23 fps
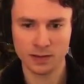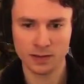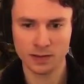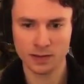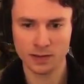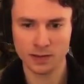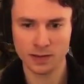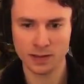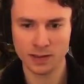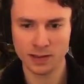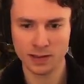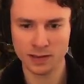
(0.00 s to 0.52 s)

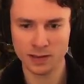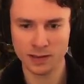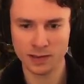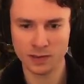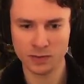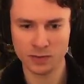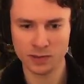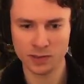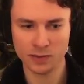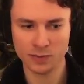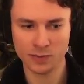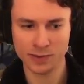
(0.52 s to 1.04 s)
Again, don't
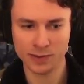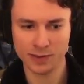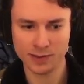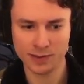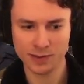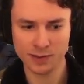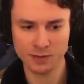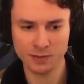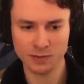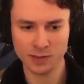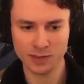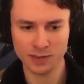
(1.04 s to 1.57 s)
want to put
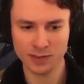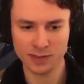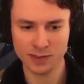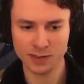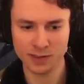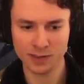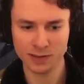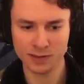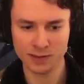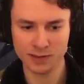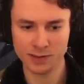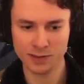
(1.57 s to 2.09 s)
too much
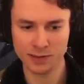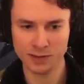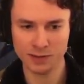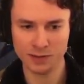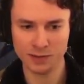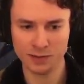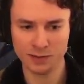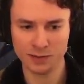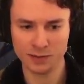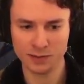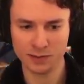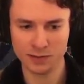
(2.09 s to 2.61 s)

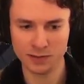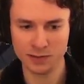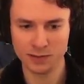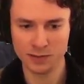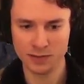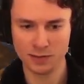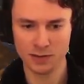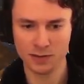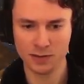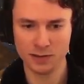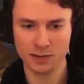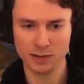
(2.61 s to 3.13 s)
into
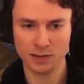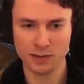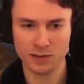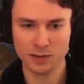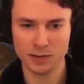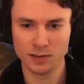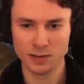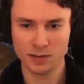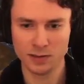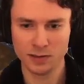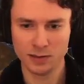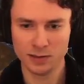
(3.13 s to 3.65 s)

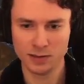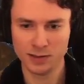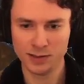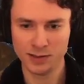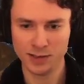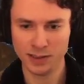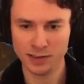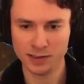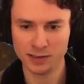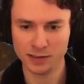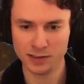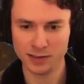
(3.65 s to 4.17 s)

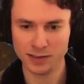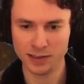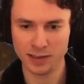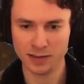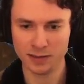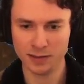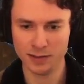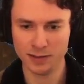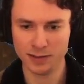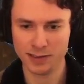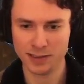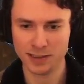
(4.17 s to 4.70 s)
chasing
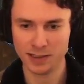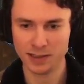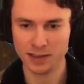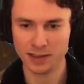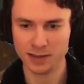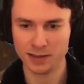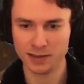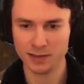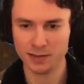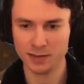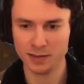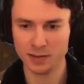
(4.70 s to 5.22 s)
down their
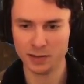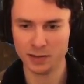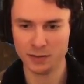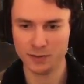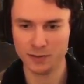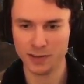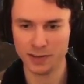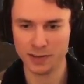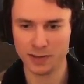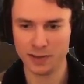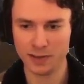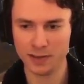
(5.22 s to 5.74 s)
tank, though, if
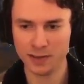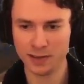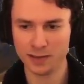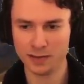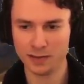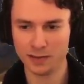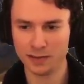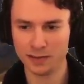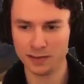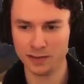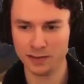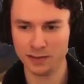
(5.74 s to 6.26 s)
I can get
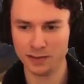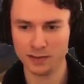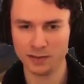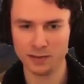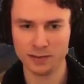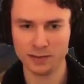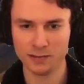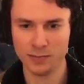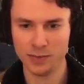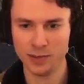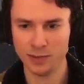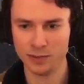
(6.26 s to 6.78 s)
on
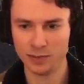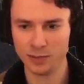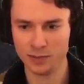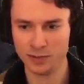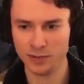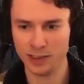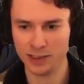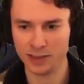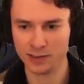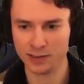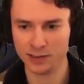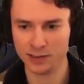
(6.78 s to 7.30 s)
people who
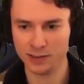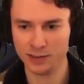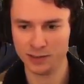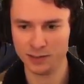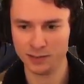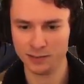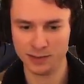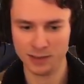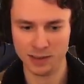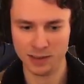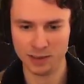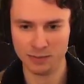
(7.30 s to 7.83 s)
actually do
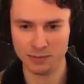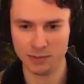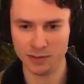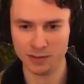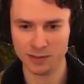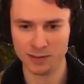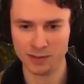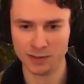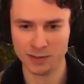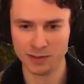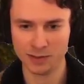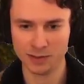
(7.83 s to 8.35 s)

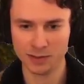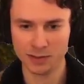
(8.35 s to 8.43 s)
damage.